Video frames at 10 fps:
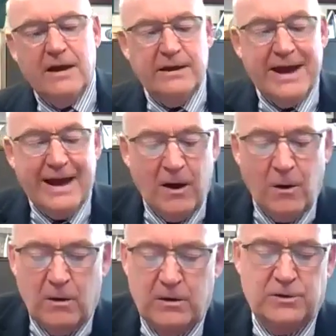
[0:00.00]
and
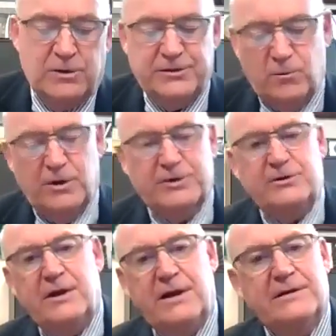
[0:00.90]
how you should wash
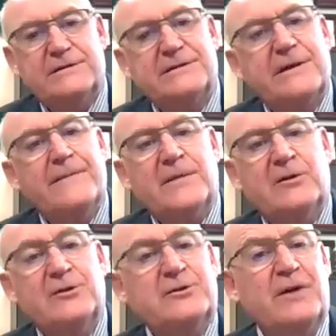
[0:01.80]
your hands.
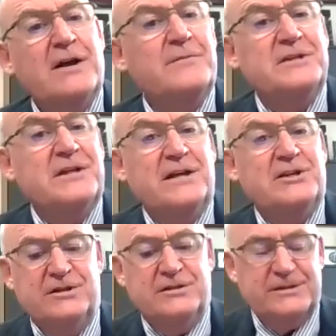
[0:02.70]
And those are
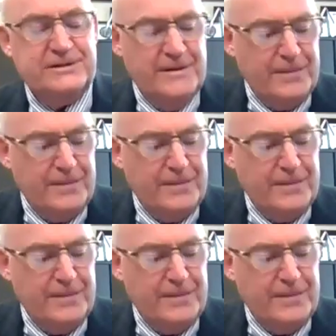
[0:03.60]
recommendations.